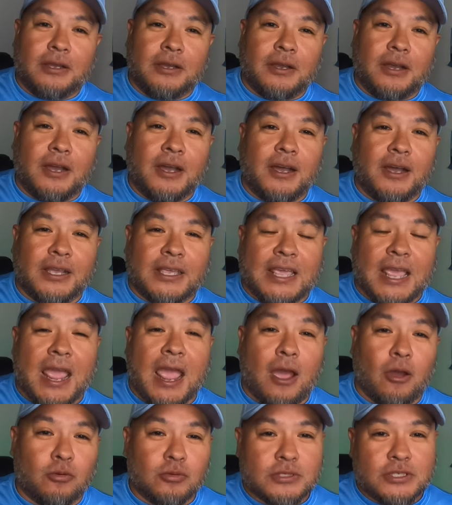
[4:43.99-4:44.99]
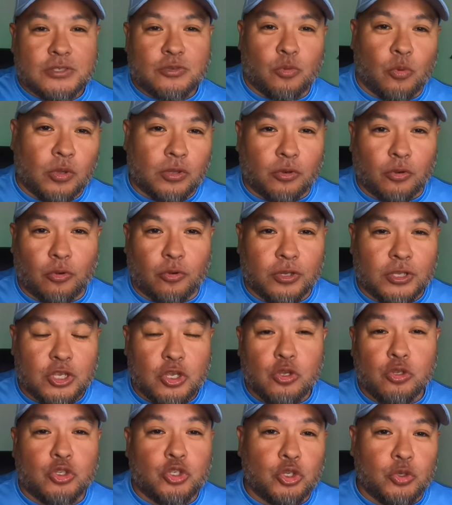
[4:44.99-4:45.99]
Uh, accounts, whether
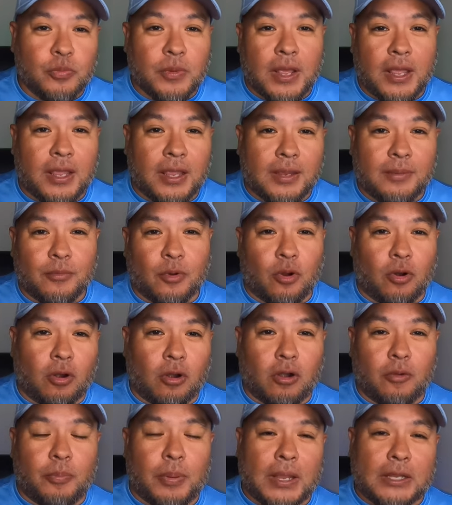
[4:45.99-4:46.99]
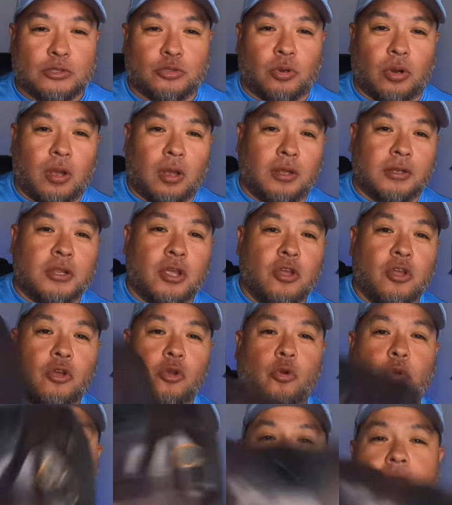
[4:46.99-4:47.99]
YouTube name or Patreon.
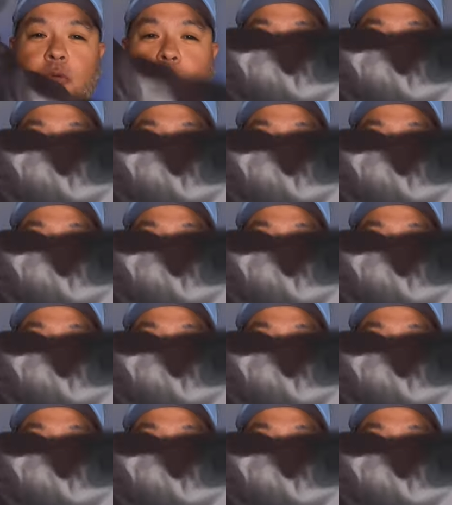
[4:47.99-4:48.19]
We had